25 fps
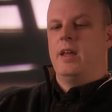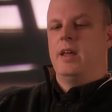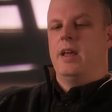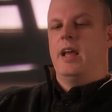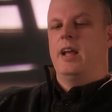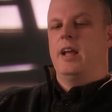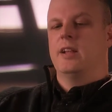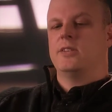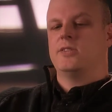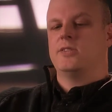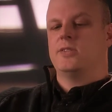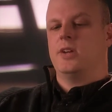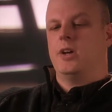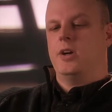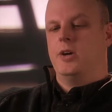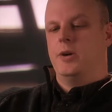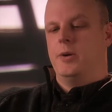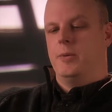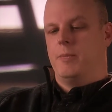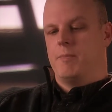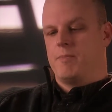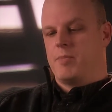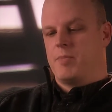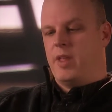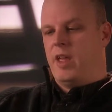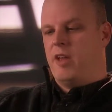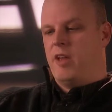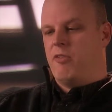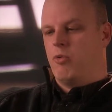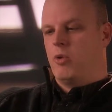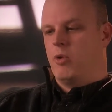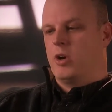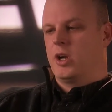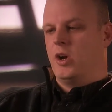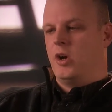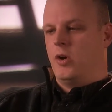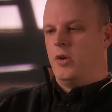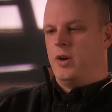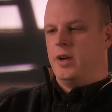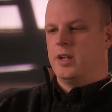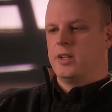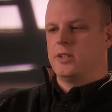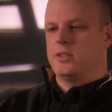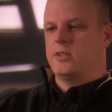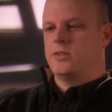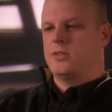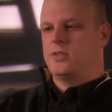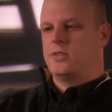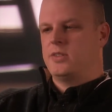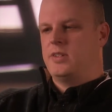And so, if we're going
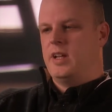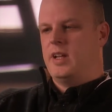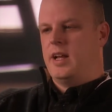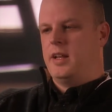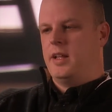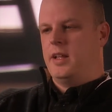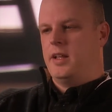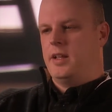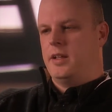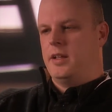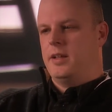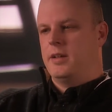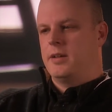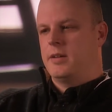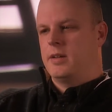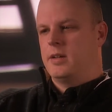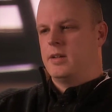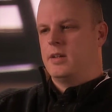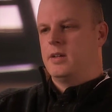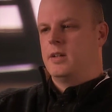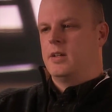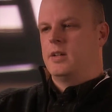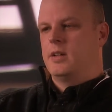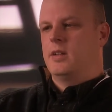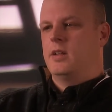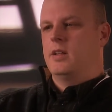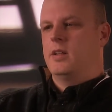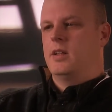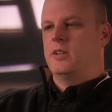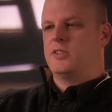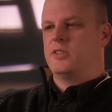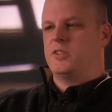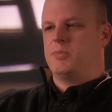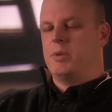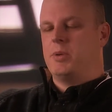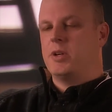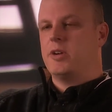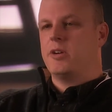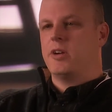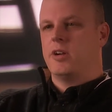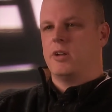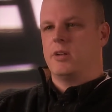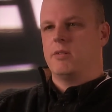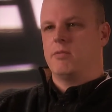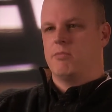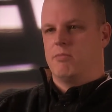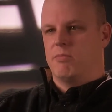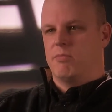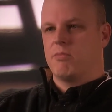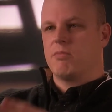to study a spirit,
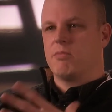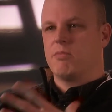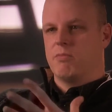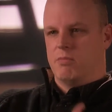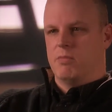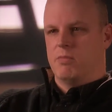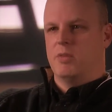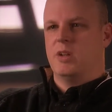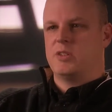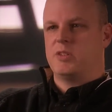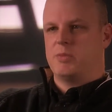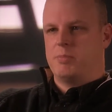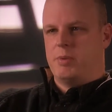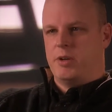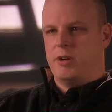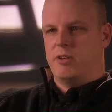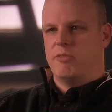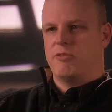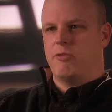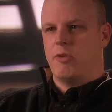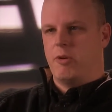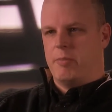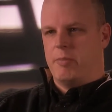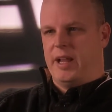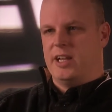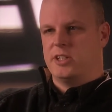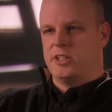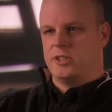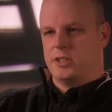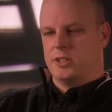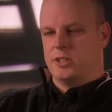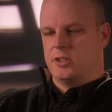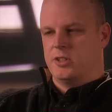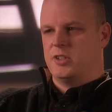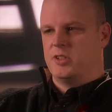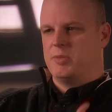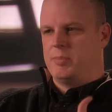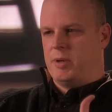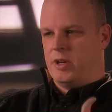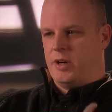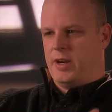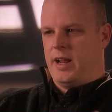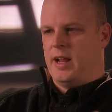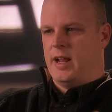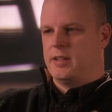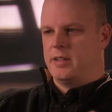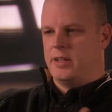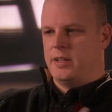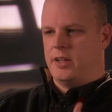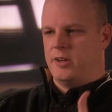a spirit formation or a spirit
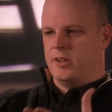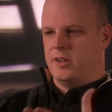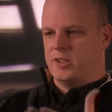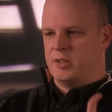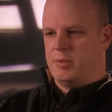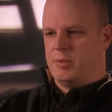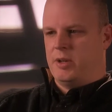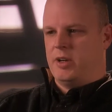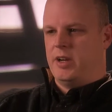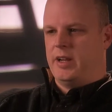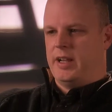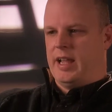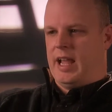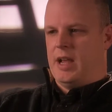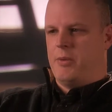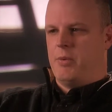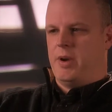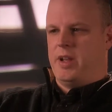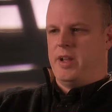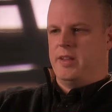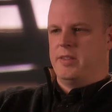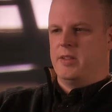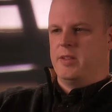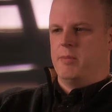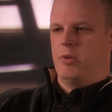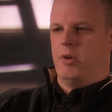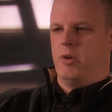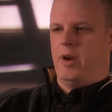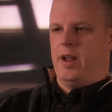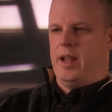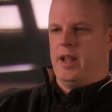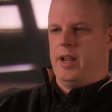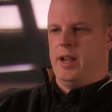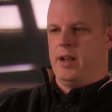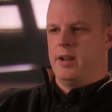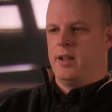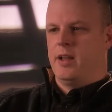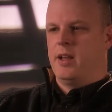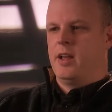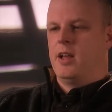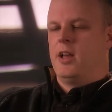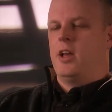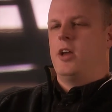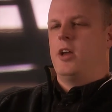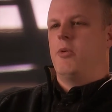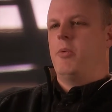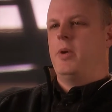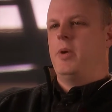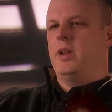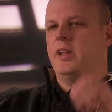entity or a spirit gateway in the brain,
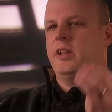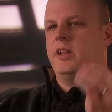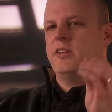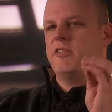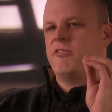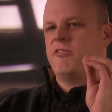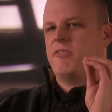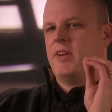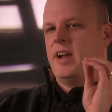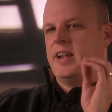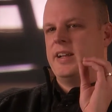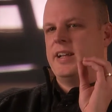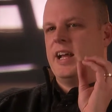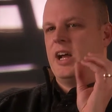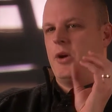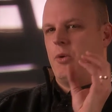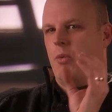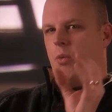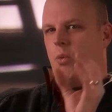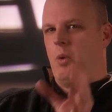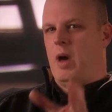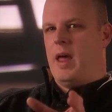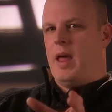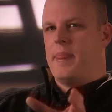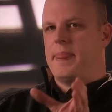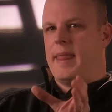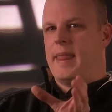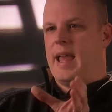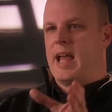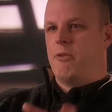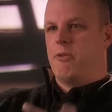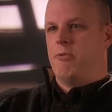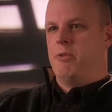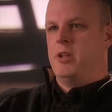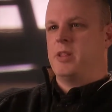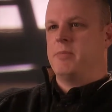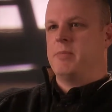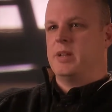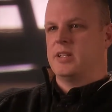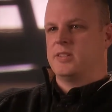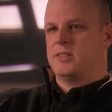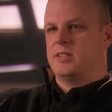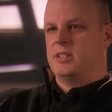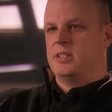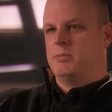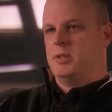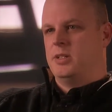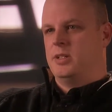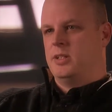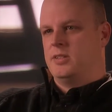we need to find out what that rhythmic
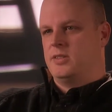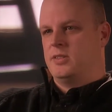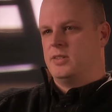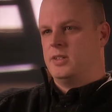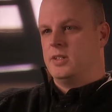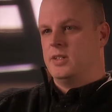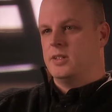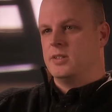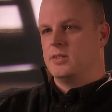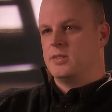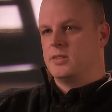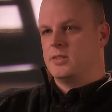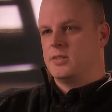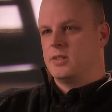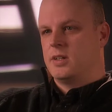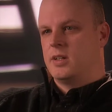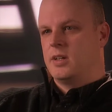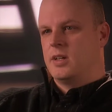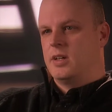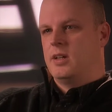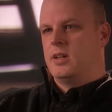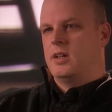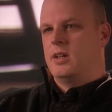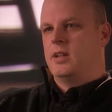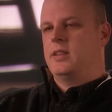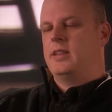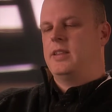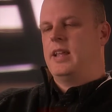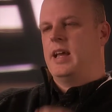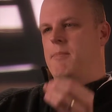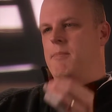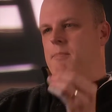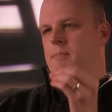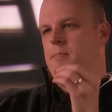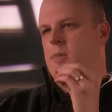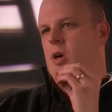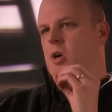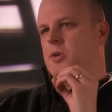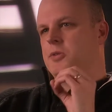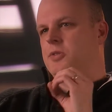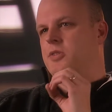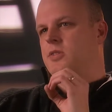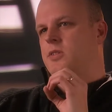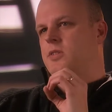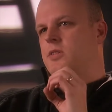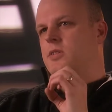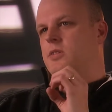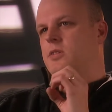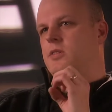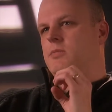stimulus is that
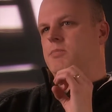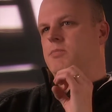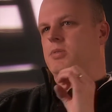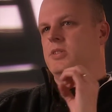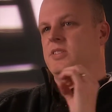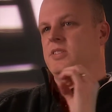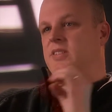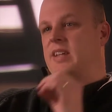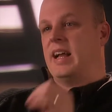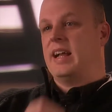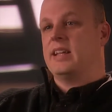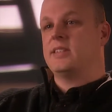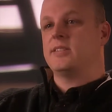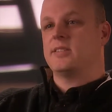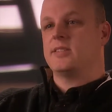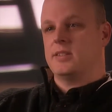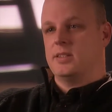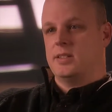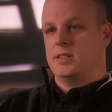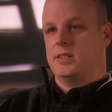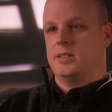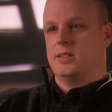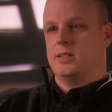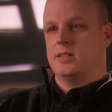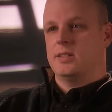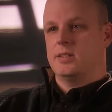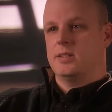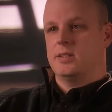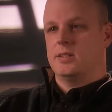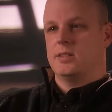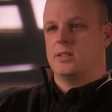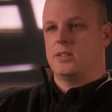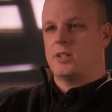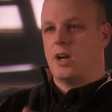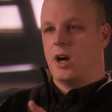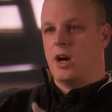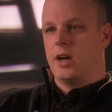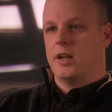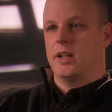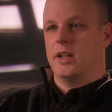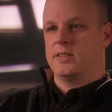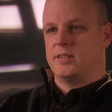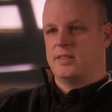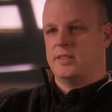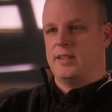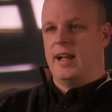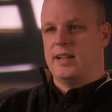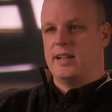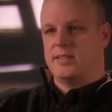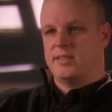most precisely targets
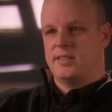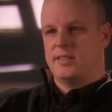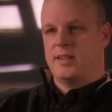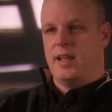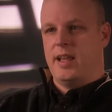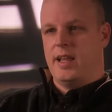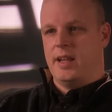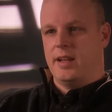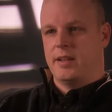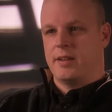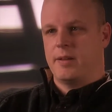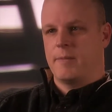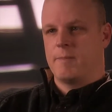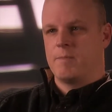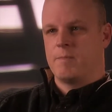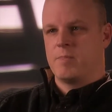that state